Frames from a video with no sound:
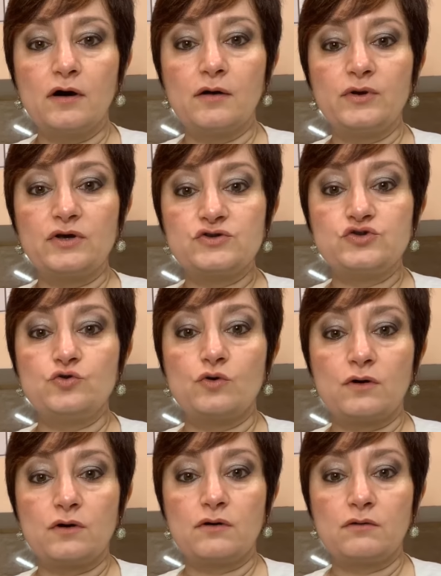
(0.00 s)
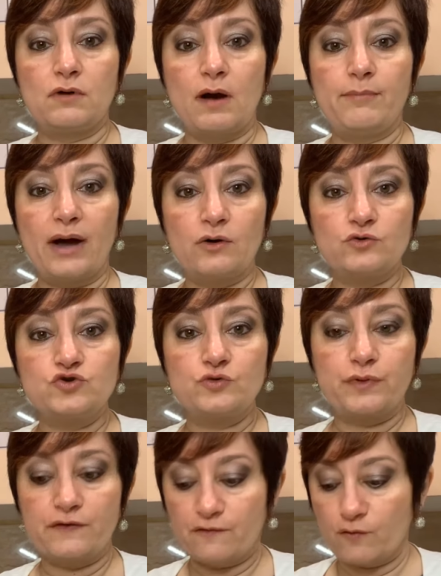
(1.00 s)
because you're about to
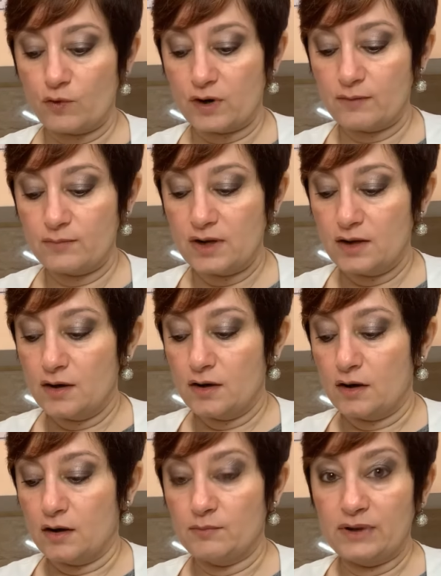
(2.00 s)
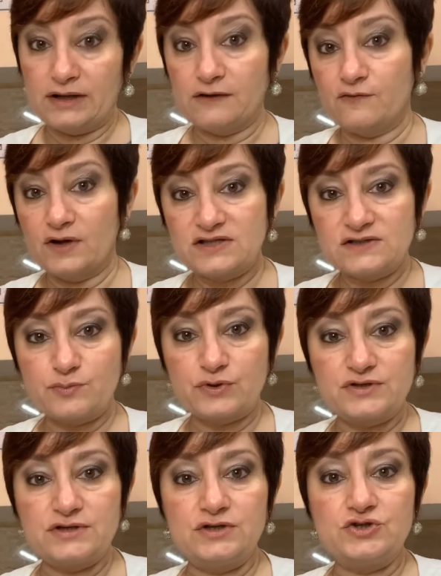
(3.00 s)
perform an advanced
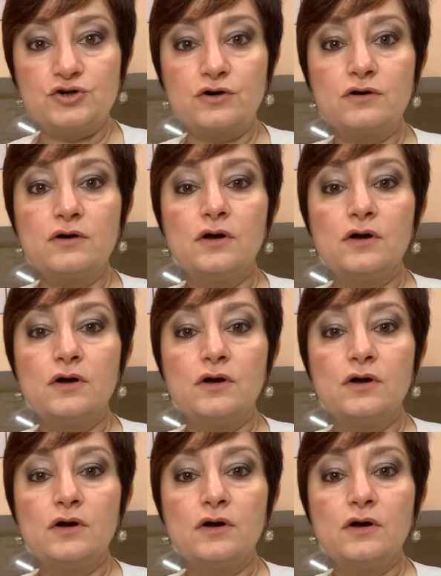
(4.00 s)
procedure.